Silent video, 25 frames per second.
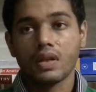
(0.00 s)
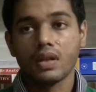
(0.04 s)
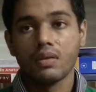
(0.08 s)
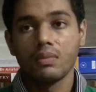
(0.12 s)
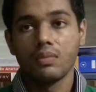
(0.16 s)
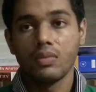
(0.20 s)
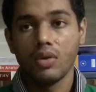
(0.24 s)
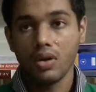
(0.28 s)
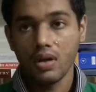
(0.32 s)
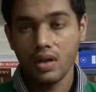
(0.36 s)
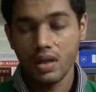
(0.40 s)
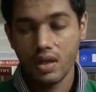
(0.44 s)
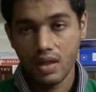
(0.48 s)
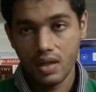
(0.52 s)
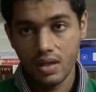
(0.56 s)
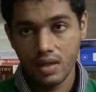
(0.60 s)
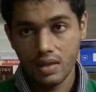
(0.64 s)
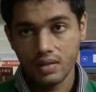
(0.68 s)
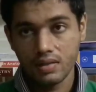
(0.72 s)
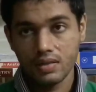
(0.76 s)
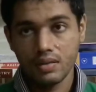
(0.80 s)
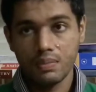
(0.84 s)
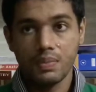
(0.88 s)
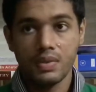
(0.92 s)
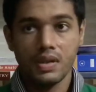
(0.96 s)
Moderate
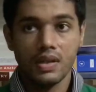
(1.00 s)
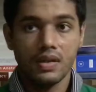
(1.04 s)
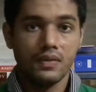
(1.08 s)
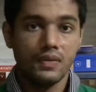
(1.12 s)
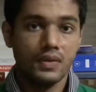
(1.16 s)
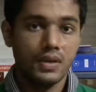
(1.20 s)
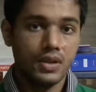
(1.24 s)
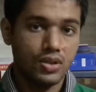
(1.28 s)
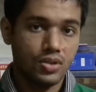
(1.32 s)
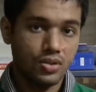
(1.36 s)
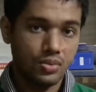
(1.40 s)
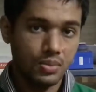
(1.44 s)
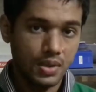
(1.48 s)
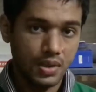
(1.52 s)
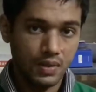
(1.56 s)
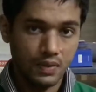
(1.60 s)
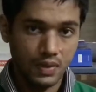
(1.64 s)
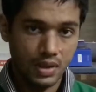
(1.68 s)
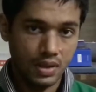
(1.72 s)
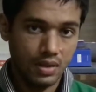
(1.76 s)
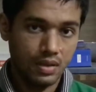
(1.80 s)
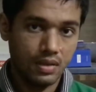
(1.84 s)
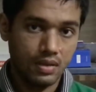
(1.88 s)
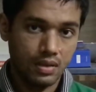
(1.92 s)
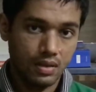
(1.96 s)
is a PF ratio
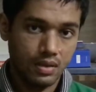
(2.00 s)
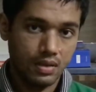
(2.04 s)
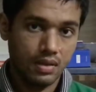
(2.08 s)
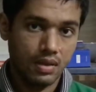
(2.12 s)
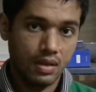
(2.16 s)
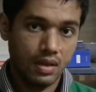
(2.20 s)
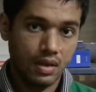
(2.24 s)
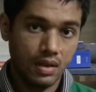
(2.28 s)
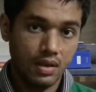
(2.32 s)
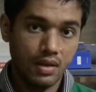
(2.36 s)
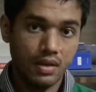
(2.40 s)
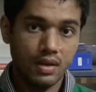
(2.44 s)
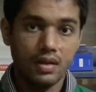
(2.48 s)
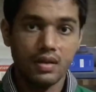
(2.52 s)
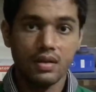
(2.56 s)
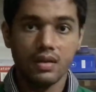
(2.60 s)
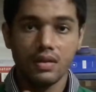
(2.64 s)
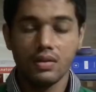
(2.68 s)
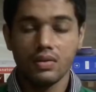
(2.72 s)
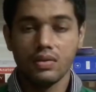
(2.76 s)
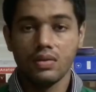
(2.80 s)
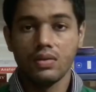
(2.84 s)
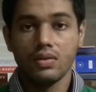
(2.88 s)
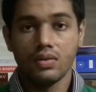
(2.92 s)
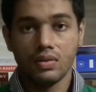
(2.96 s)
between 100
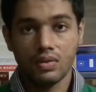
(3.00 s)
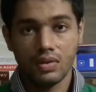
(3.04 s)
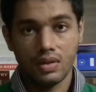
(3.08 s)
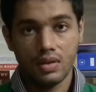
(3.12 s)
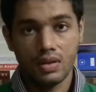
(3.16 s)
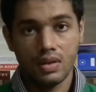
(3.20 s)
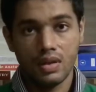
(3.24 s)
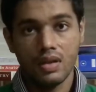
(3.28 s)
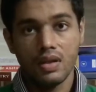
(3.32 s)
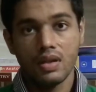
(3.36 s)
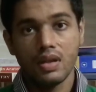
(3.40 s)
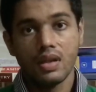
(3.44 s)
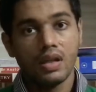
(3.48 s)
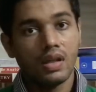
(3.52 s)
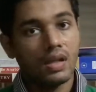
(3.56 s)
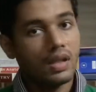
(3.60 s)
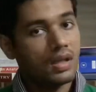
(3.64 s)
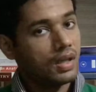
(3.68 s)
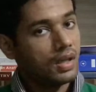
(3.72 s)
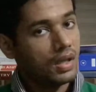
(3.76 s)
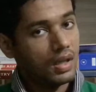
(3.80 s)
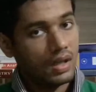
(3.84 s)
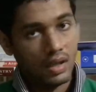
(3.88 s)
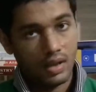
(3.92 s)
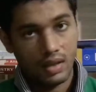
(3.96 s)
to 200,
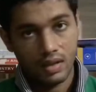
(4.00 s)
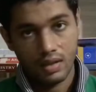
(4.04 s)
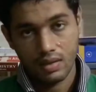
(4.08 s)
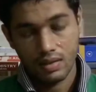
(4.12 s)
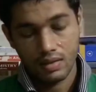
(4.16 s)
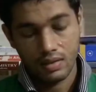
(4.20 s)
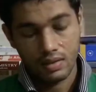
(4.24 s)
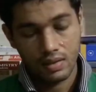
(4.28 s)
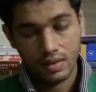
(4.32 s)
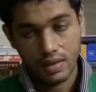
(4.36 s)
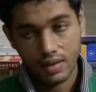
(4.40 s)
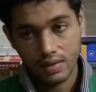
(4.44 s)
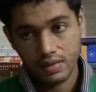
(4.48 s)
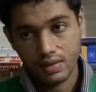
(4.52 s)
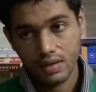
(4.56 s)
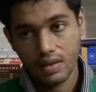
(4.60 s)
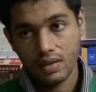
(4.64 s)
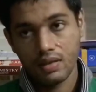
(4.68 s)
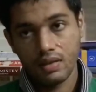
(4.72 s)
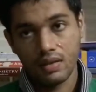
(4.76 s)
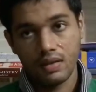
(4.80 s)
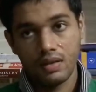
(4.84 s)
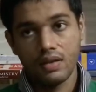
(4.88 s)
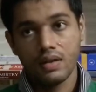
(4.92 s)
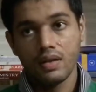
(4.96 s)
and less than
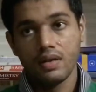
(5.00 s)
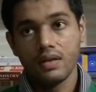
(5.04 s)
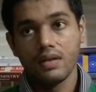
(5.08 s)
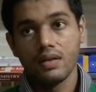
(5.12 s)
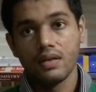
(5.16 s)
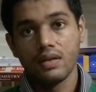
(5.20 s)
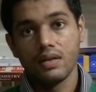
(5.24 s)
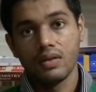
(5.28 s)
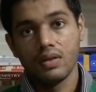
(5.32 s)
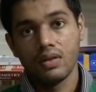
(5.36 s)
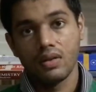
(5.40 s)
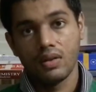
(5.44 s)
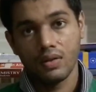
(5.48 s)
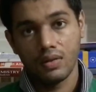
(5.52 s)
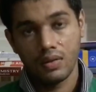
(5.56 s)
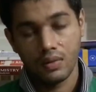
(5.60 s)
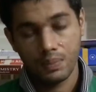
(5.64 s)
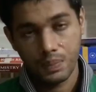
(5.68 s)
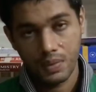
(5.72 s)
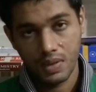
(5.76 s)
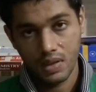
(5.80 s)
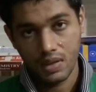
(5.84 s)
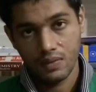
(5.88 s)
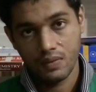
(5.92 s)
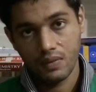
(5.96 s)
100
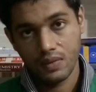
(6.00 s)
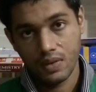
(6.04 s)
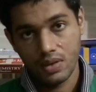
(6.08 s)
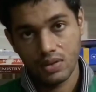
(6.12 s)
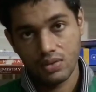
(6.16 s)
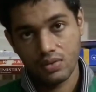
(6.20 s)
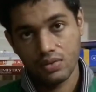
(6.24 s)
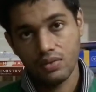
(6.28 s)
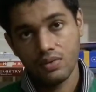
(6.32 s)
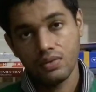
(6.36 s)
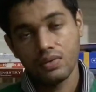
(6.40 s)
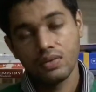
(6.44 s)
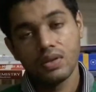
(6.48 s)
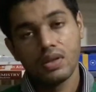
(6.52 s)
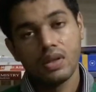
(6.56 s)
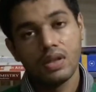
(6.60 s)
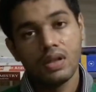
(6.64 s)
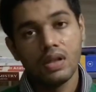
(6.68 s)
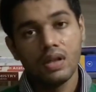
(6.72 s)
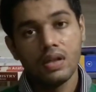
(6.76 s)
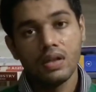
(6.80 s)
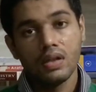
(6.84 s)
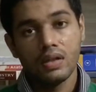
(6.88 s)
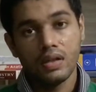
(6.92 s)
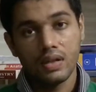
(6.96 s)
PF ratio
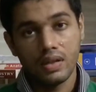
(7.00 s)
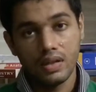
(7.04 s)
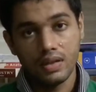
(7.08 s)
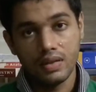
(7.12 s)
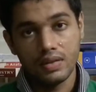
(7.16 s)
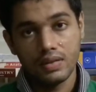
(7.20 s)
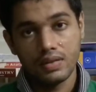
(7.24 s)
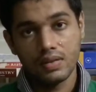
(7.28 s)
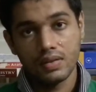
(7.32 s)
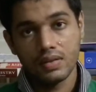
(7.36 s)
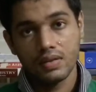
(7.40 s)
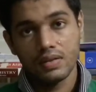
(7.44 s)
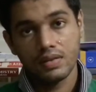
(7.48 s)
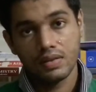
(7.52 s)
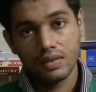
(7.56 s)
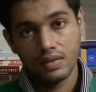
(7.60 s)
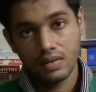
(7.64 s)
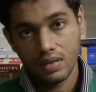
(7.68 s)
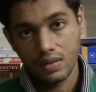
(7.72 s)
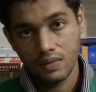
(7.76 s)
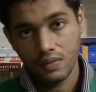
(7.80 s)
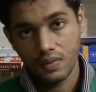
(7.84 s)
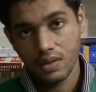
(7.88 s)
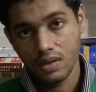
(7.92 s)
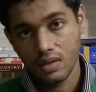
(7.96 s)
is
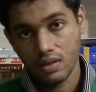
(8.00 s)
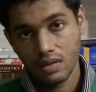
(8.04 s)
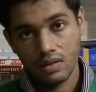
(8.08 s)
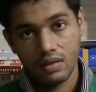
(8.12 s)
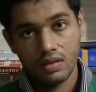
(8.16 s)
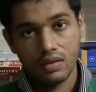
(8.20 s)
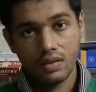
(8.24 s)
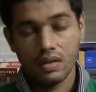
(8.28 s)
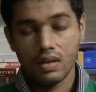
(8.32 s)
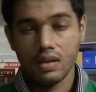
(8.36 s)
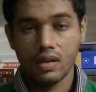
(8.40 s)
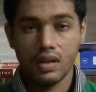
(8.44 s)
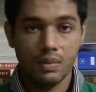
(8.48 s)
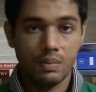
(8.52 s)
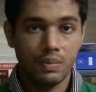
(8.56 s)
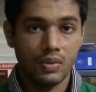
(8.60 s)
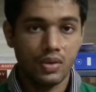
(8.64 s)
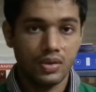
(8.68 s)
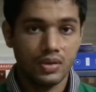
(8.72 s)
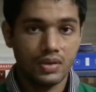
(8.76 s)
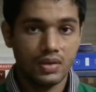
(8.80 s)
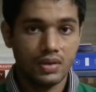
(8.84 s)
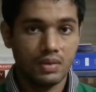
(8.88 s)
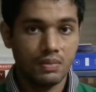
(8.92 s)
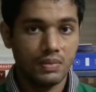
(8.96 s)
severe
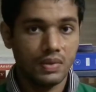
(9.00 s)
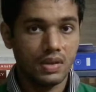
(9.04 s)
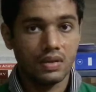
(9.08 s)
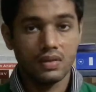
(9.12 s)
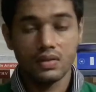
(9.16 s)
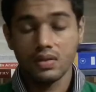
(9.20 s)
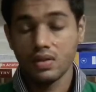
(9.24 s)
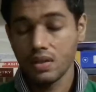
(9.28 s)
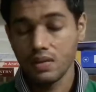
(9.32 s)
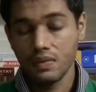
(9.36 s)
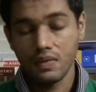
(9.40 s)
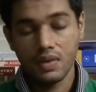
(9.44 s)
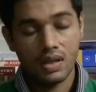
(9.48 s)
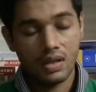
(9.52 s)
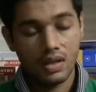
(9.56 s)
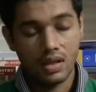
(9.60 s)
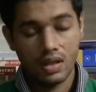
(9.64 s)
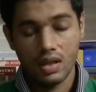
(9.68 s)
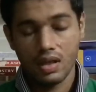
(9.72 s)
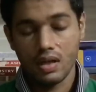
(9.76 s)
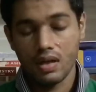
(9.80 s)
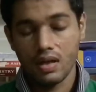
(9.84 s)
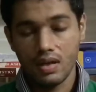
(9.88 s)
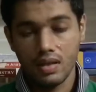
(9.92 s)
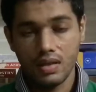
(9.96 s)
hypoxemia, severe
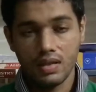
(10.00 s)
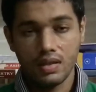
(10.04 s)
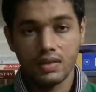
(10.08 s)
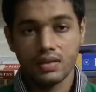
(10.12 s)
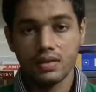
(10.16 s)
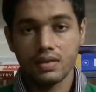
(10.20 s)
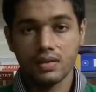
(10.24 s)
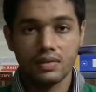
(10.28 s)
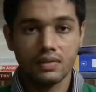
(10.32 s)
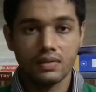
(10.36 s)
ARDS.